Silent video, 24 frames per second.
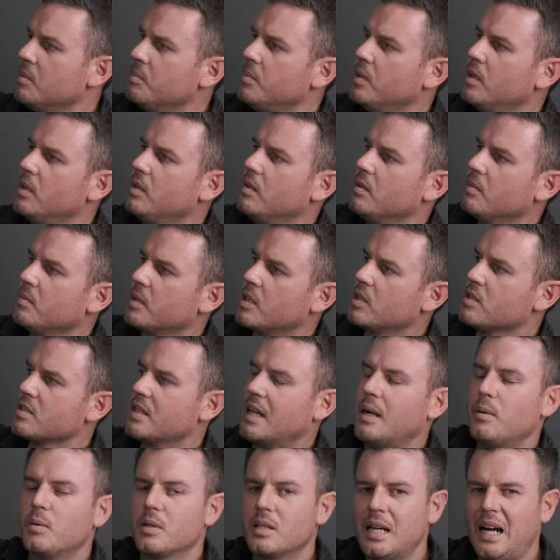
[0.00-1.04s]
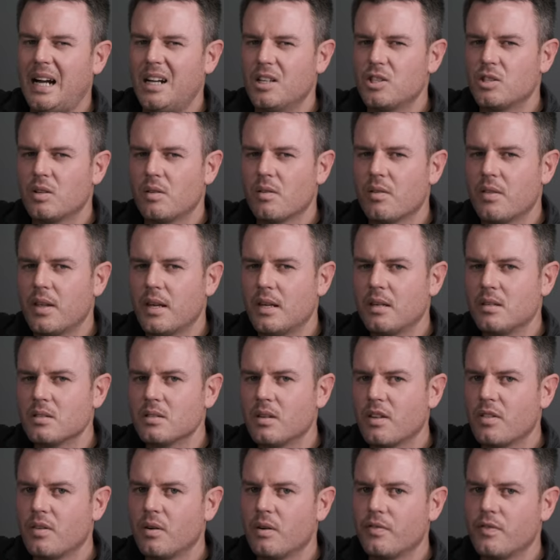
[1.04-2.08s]
But because that would catch on things,
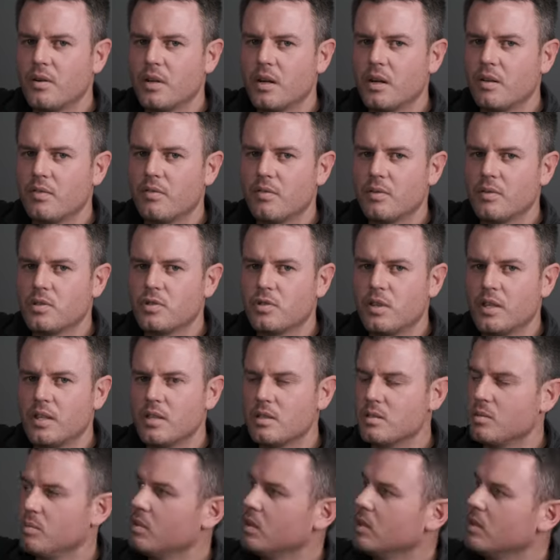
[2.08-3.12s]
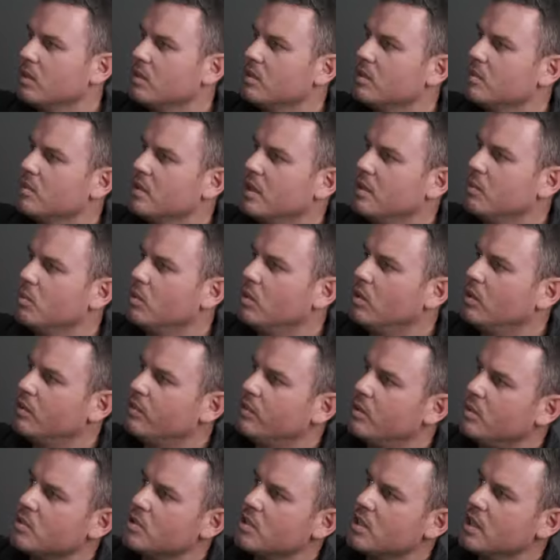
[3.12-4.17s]
I thought if you're going through trees or woodland and
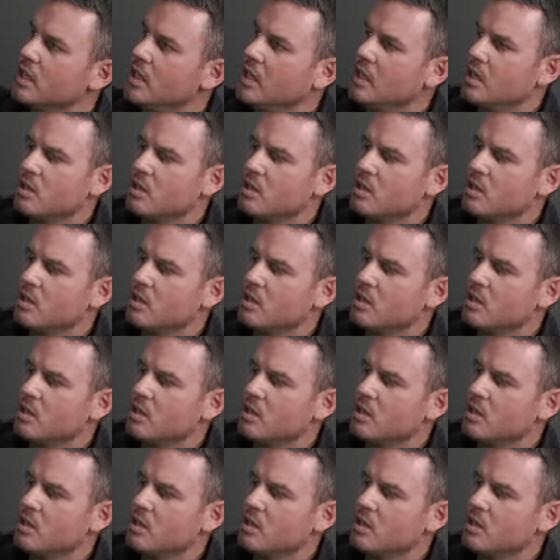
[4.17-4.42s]
waterfalls,